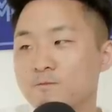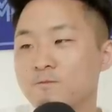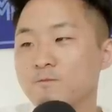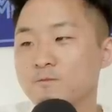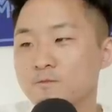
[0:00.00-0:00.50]

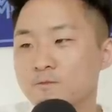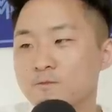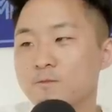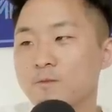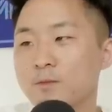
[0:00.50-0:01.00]

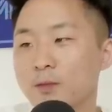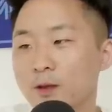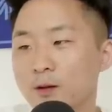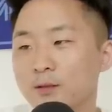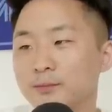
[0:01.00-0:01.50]

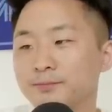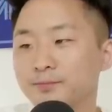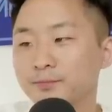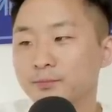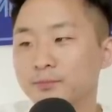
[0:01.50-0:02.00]

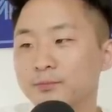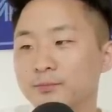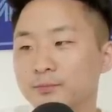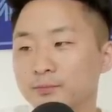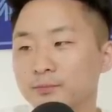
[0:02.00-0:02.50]

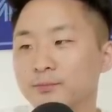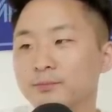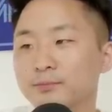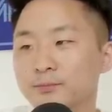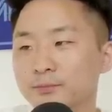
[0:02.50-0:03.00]

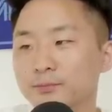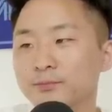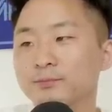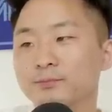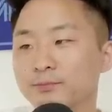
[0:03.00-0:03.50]

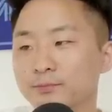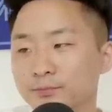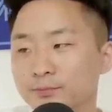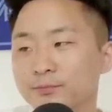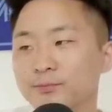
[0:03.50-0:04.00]

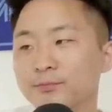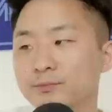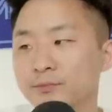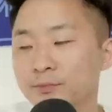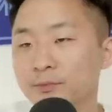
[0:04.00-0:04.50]

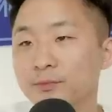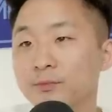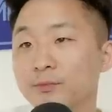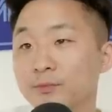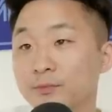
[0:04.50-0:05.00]

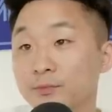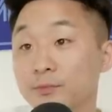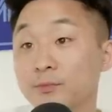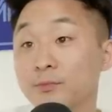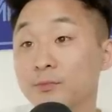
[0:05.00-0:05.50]

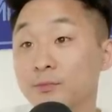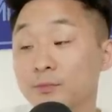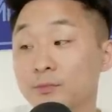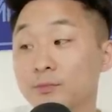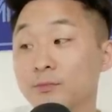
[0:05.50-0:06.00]

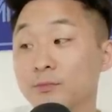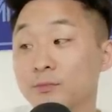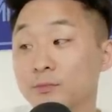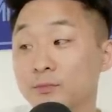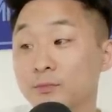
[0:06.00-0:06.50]
[no speech]